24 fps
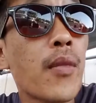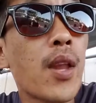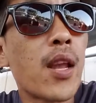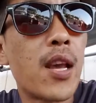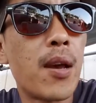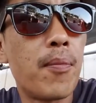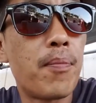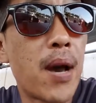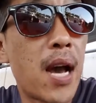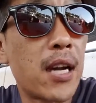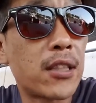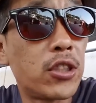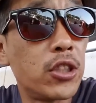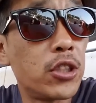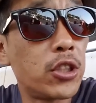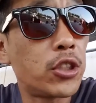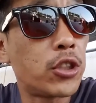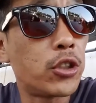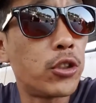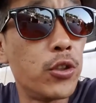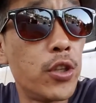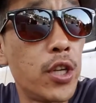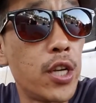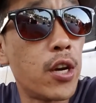Get back to the
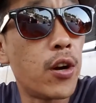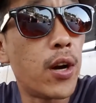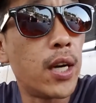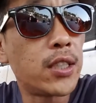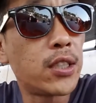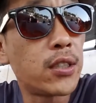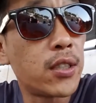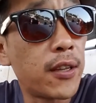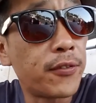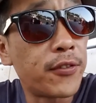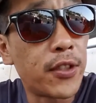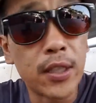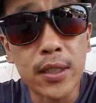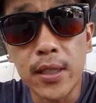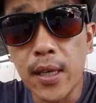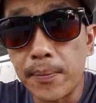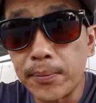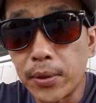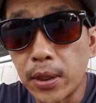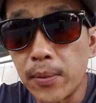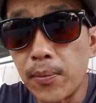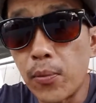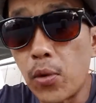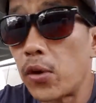studio, I still have to dump
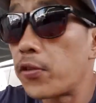some more